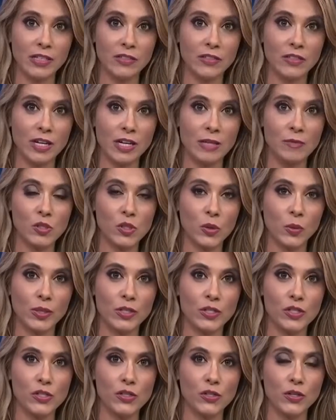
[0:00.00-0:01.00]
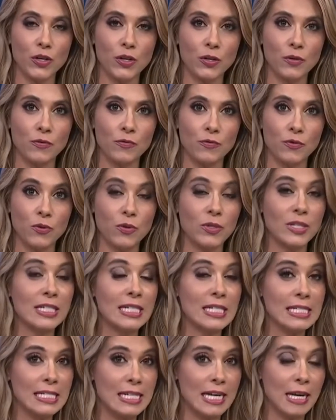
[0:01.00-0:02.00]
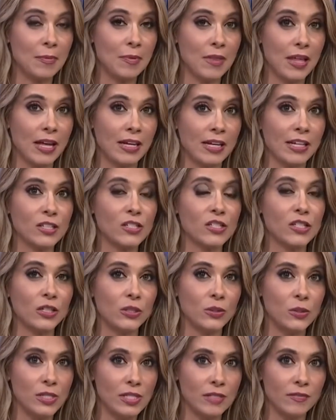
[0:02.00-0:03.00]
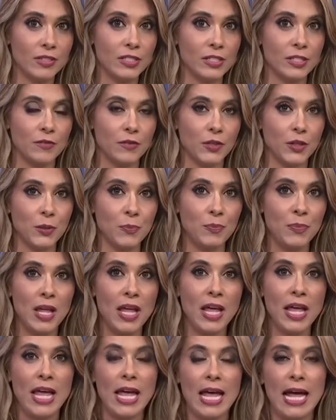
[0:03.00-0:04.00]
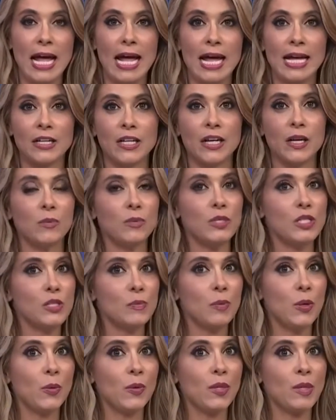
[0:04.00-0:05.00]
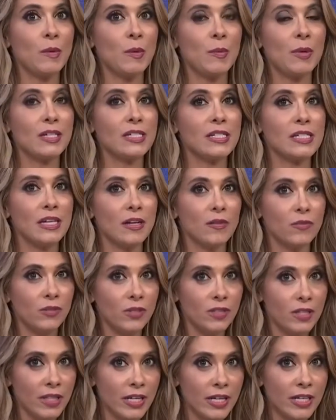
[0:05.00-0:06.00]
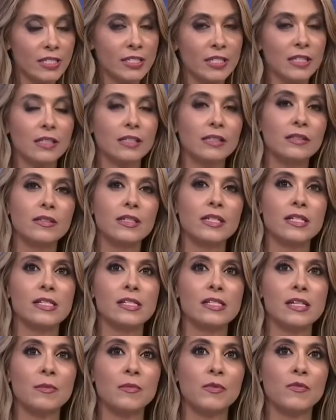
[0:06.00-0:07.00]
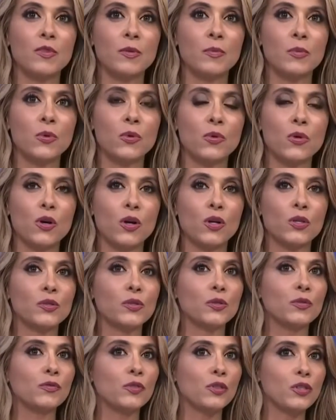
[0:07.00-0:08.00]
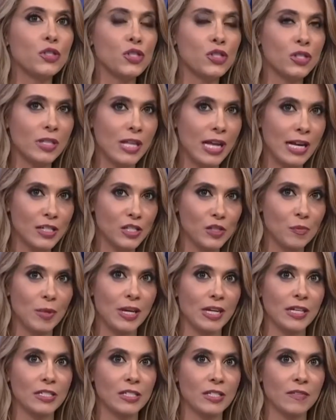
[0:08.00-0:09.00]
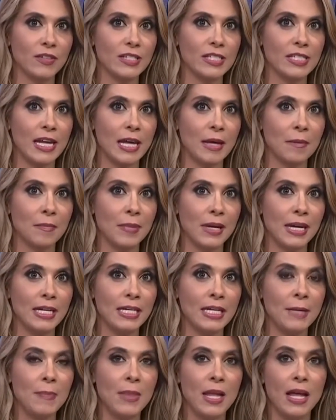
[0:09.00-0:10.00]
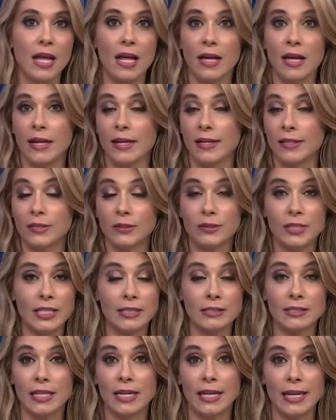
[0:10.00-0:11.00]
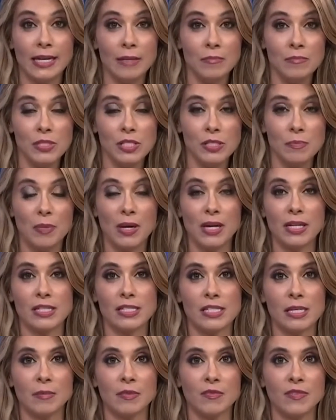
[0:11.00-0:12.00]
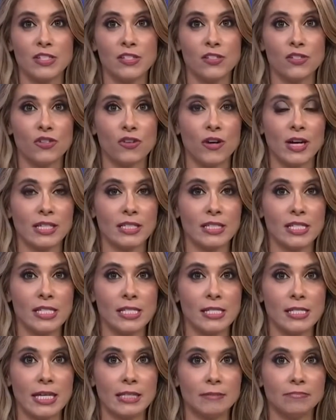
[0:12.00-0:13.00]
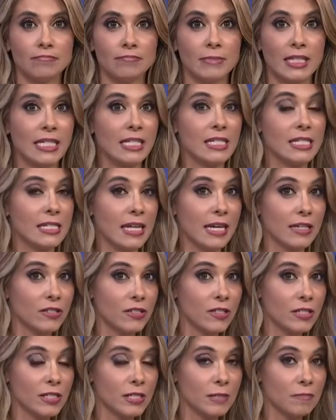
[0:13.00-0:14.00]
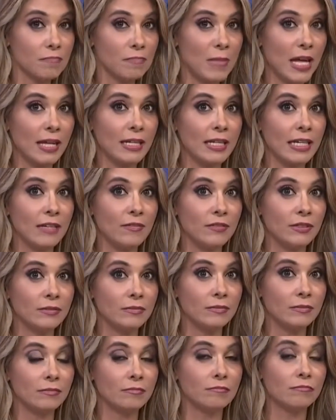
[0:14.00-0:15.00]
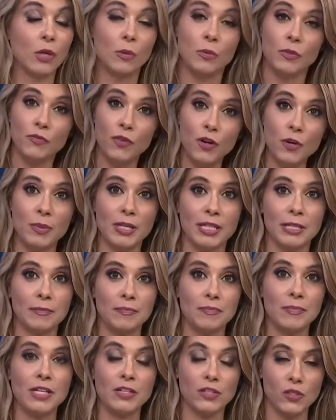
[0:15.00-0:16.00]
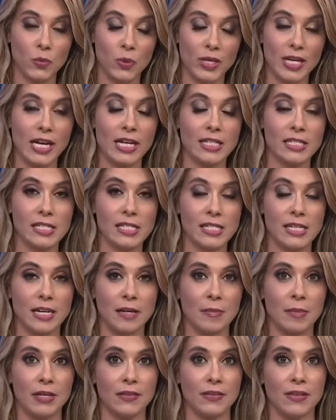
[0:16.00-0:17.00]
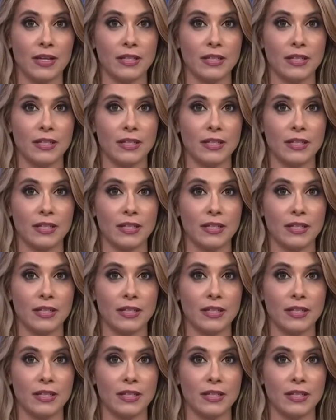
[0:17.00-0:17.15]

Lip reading: in our Times Square studio for an in-depth and exclusive interview. And we spoke with him about several things, including some of the more controversial aspects of his campaign, including claims by some of his detractors that he is sexist and even homophobic. Here's what he had to say about